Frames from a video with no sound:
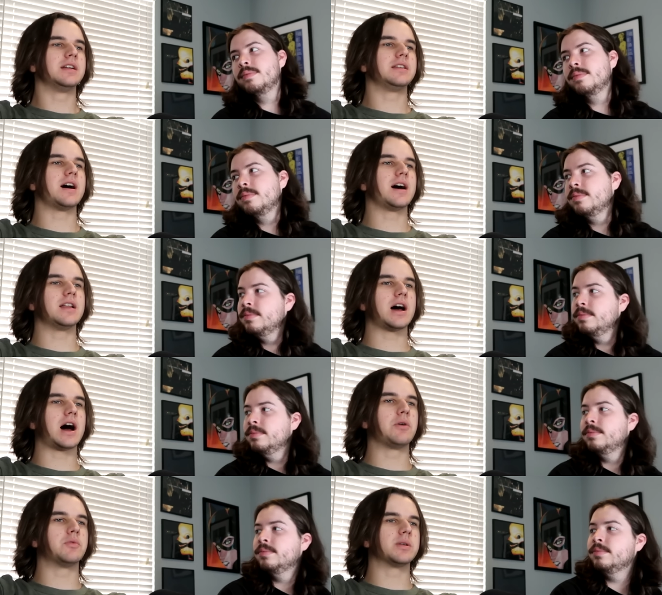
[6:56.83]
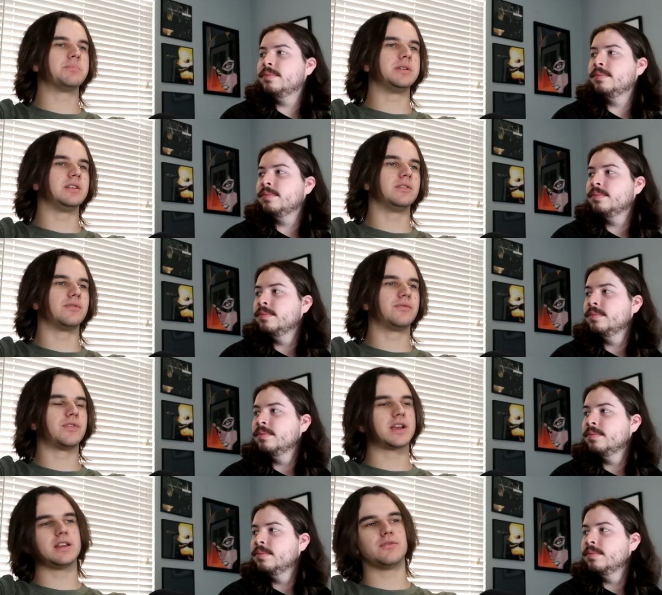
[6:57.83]
Speaker 1: Not, I want to be
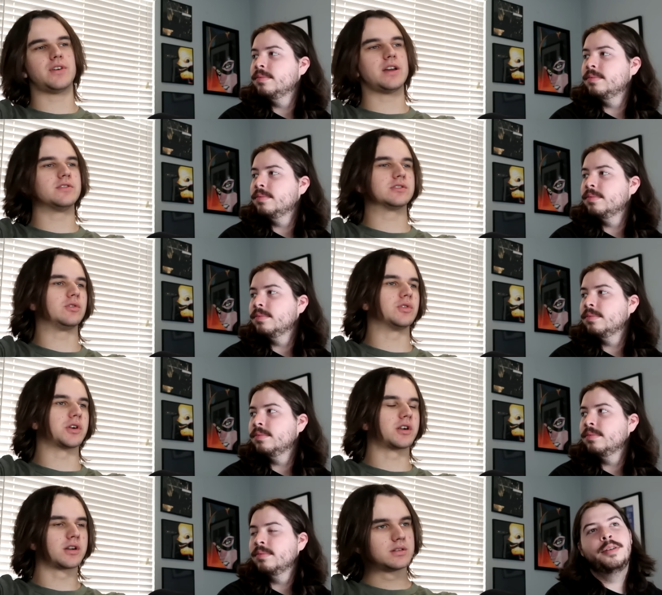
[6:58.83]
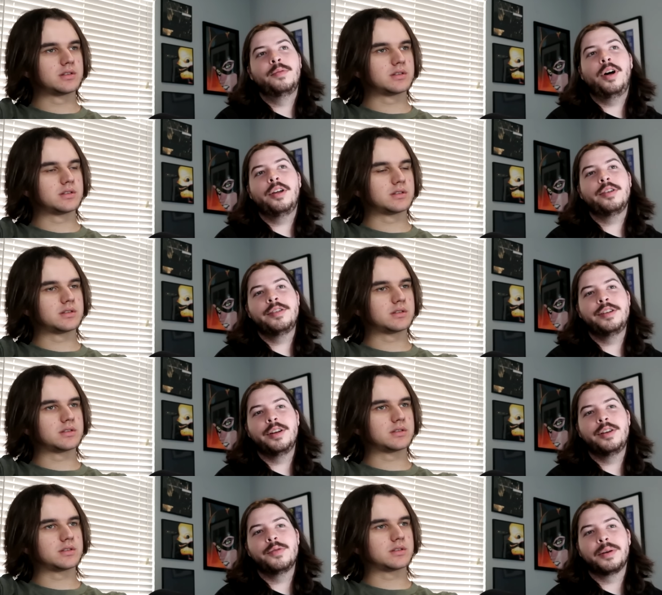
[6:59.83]
fucking five years older.
Speaker 2: Well, she,
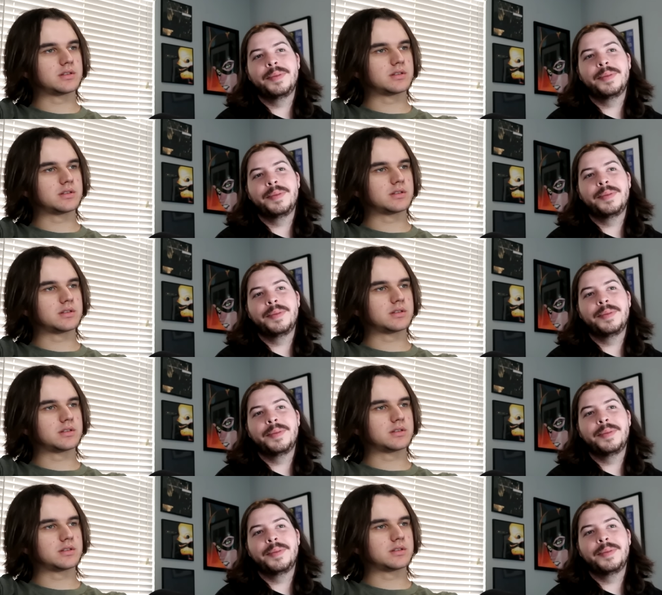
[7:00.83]
she want to